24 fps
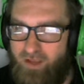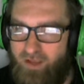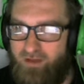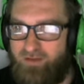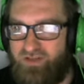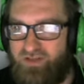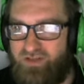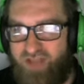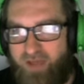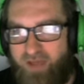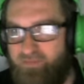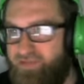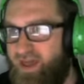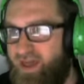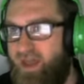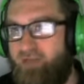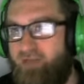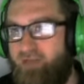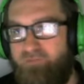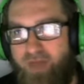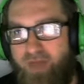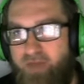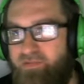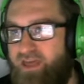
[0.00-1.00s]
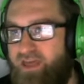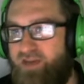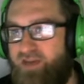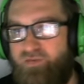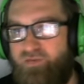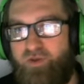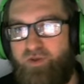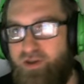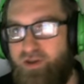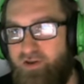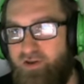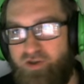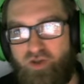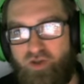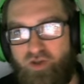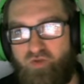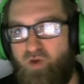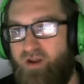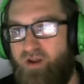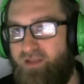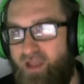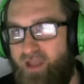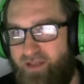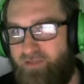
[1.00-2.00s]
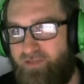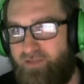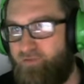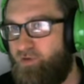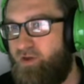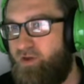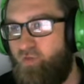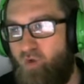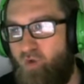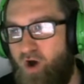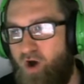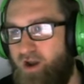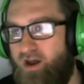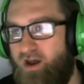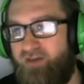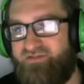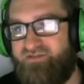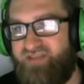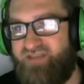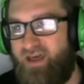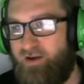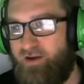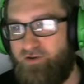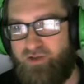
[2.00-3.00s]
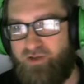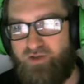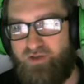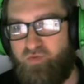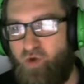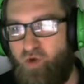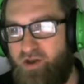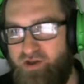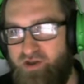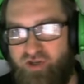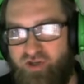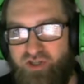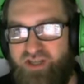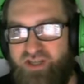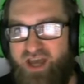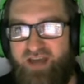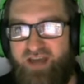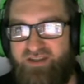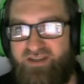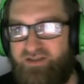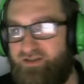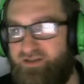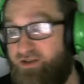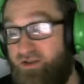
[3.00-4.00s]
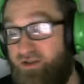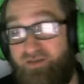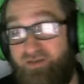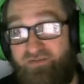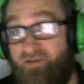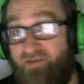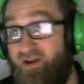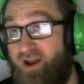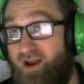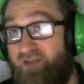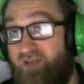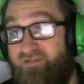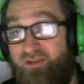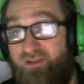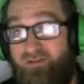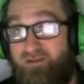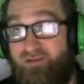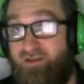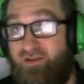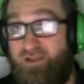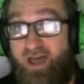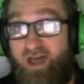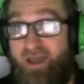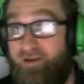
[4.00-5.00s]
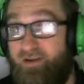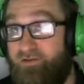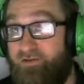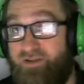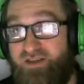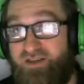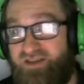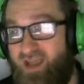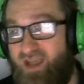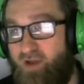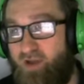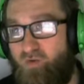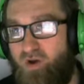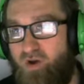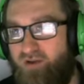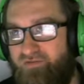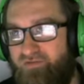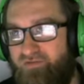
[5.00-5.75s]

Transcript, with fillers: same thing. Maybe that's what you do. You just run like three one ofs that are just what you should test until you figure out if you, you like or dislike one of